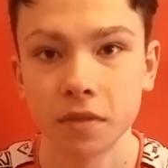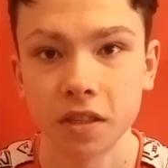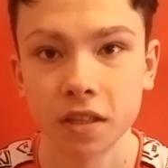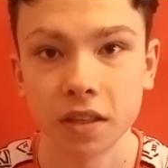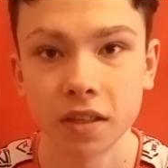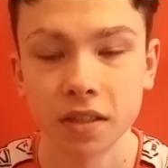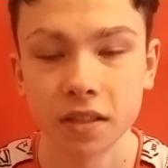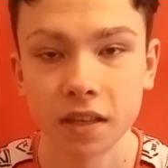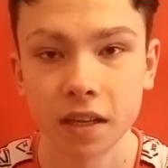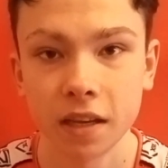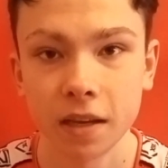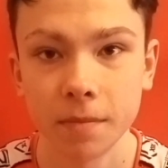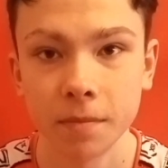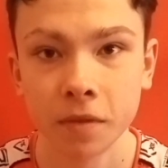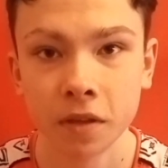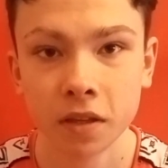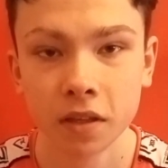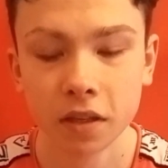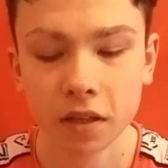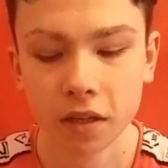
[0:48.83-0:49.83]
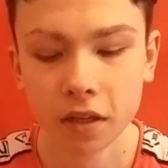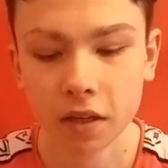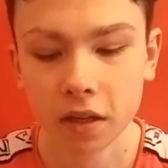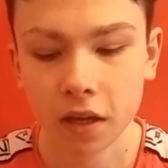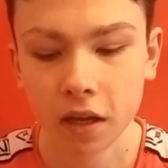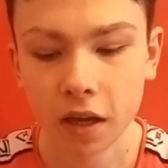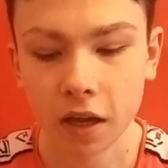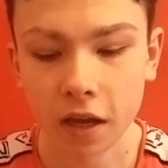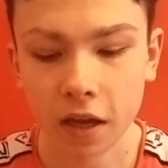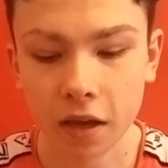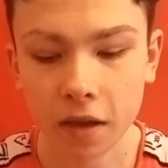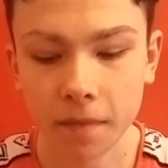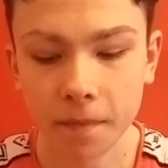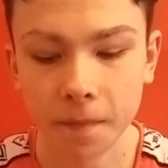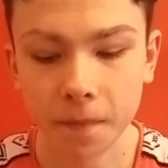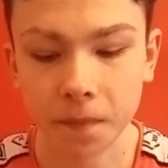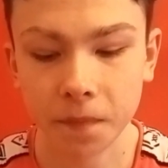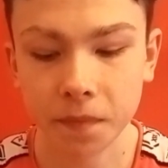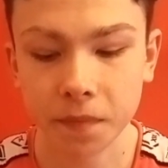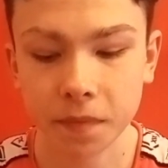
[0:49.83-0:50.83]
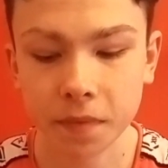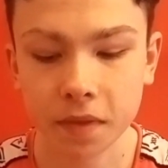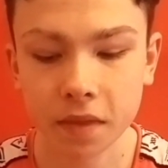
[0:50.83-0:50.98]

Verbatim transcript: to the team, um,